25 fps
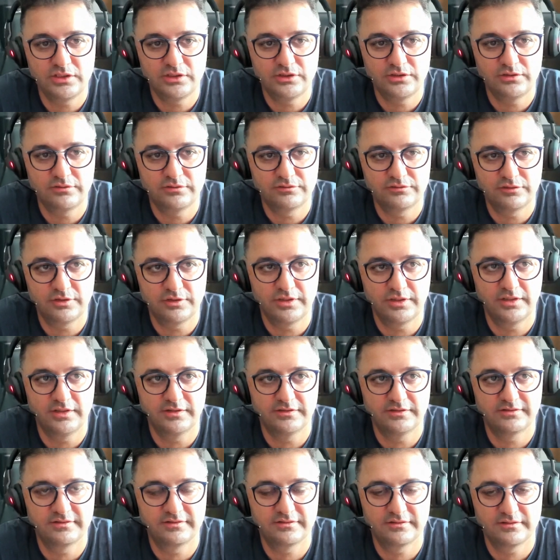year for
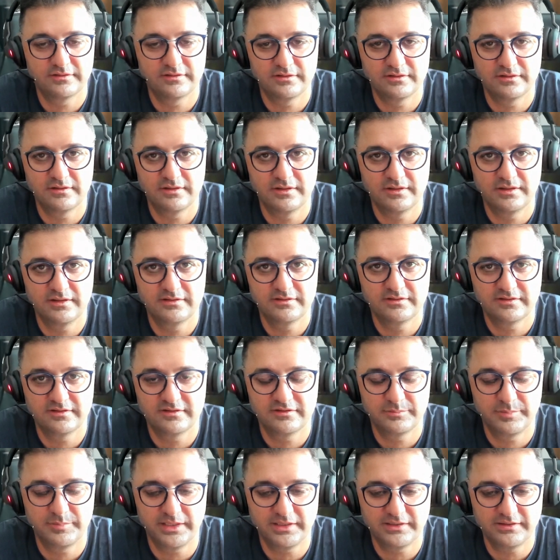us is
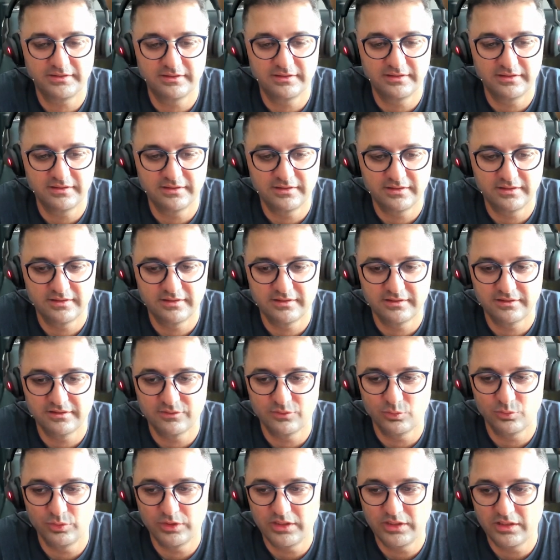expected.
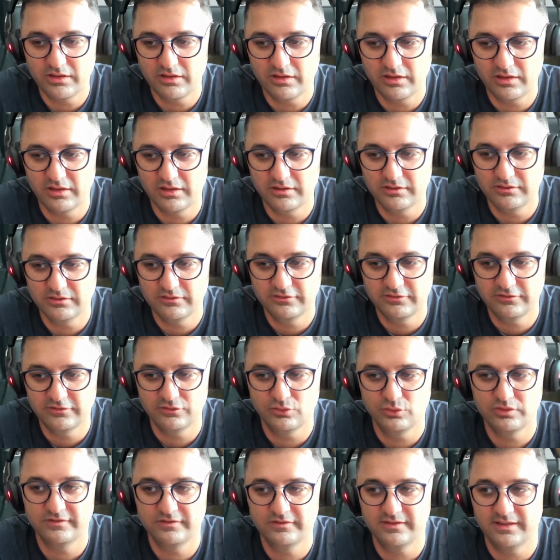We are
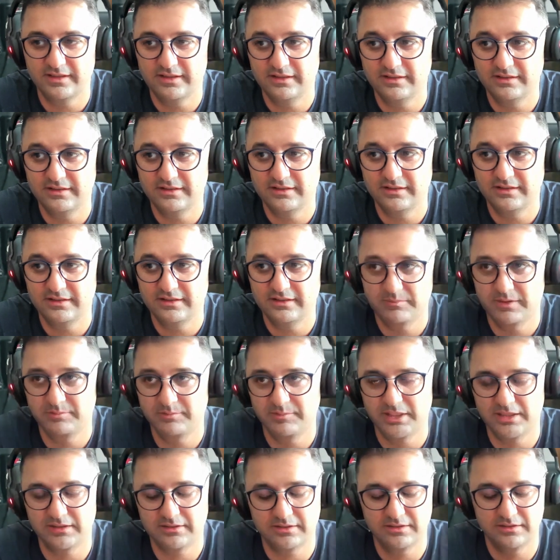so excited that
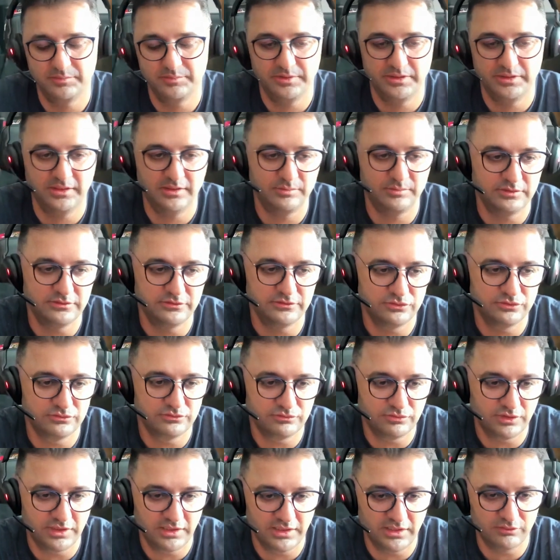I'm not going to be able to
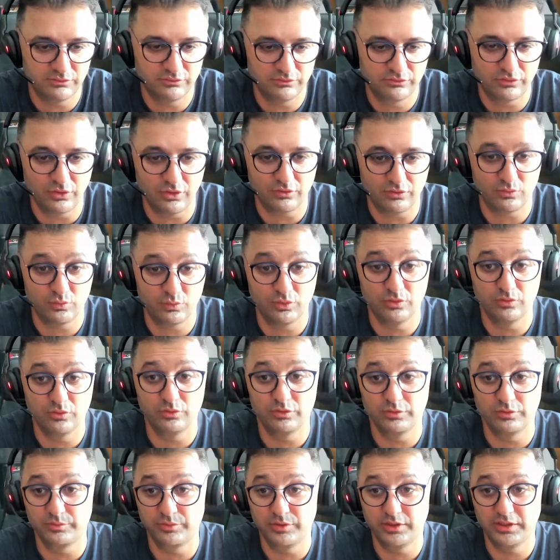right now talk what
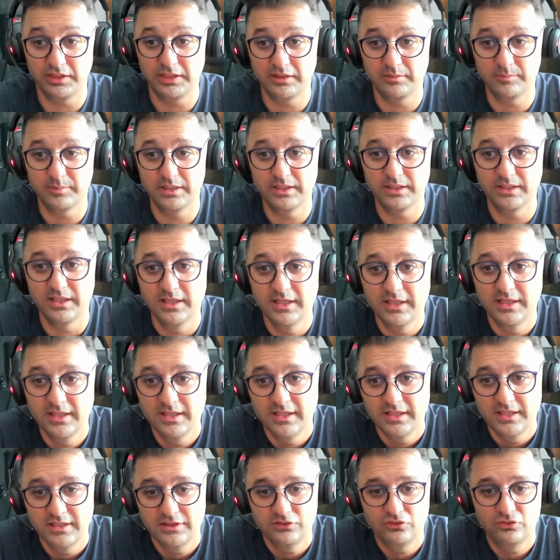we're bringing, but
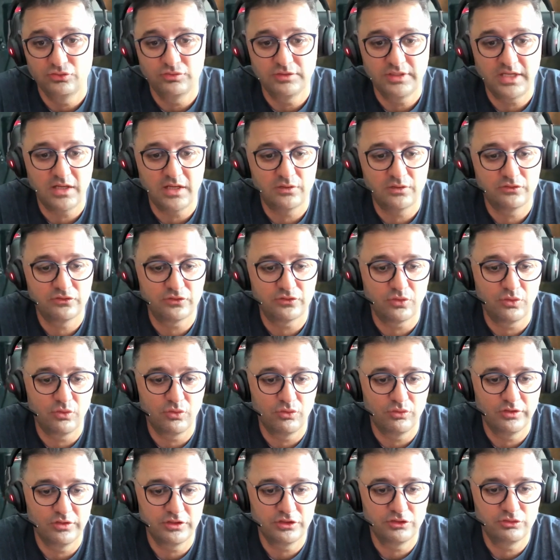to announce
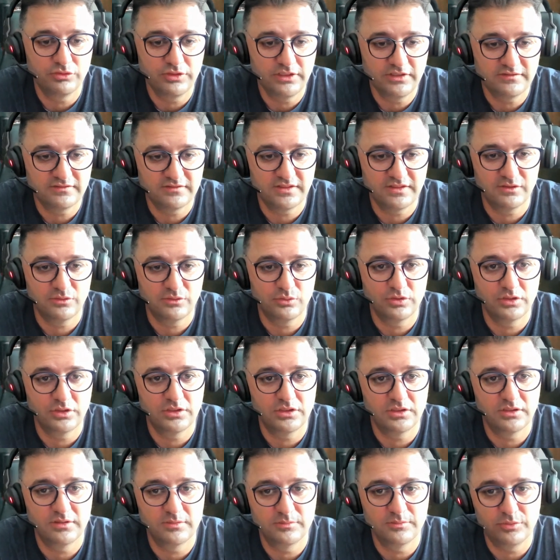all the goodies that
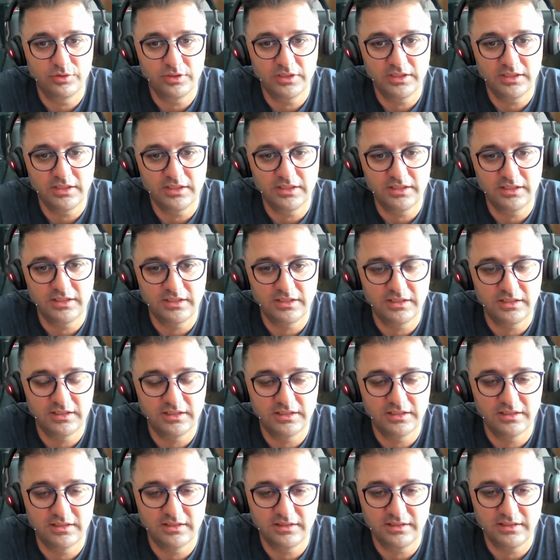we're bringing in
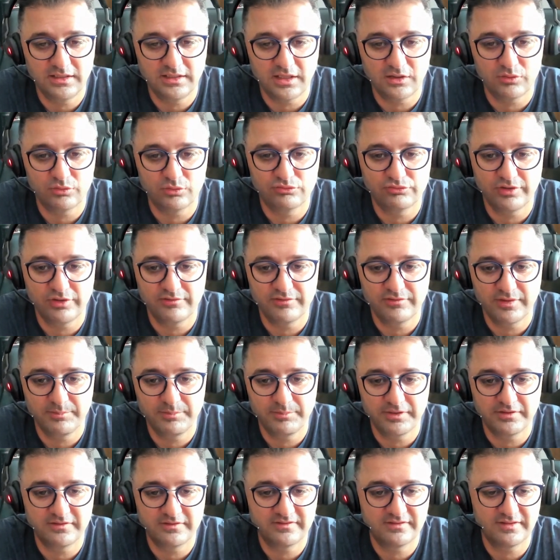our
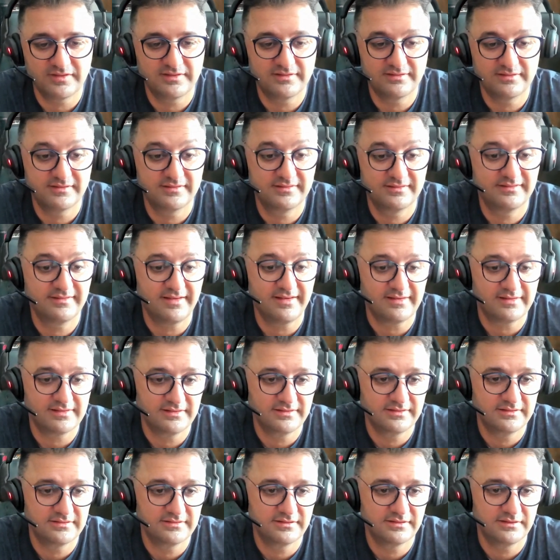RevUp as the
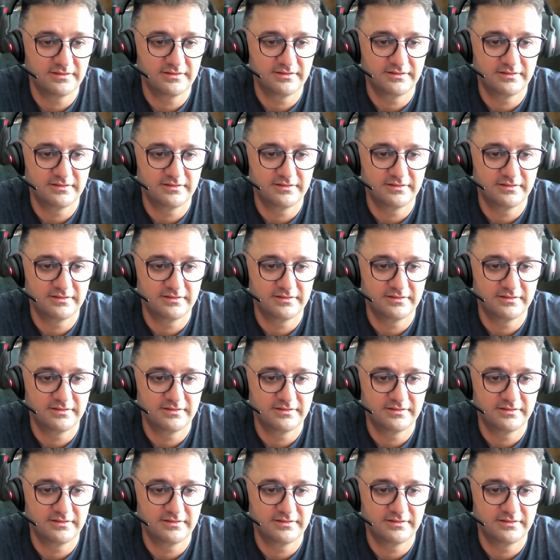second